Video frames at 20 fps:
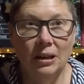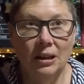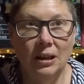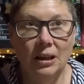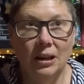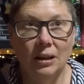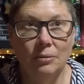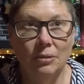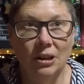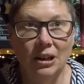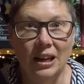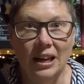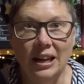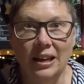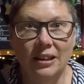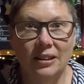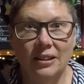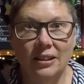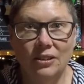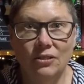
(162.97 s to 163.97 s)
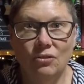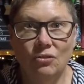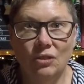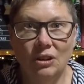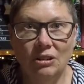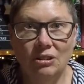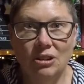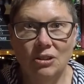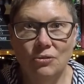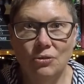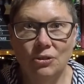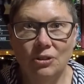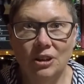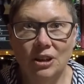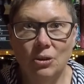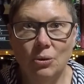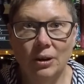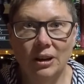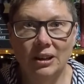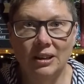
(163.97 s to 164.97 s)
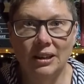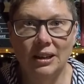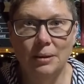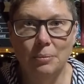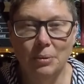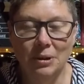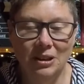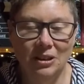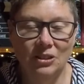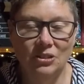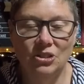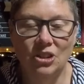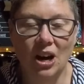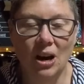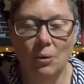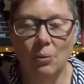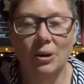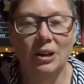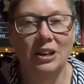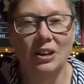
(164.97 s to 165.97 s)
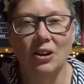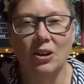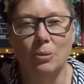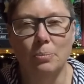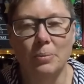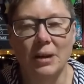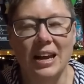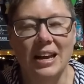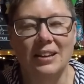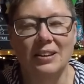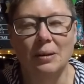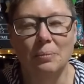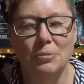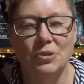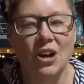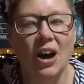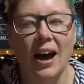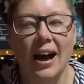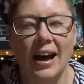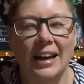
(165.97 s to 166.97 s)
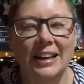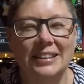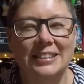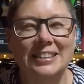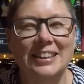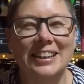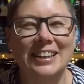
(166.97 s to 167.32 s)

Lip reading: I'm going to edit this very, very quickly because I want to go to bed. I'm tired.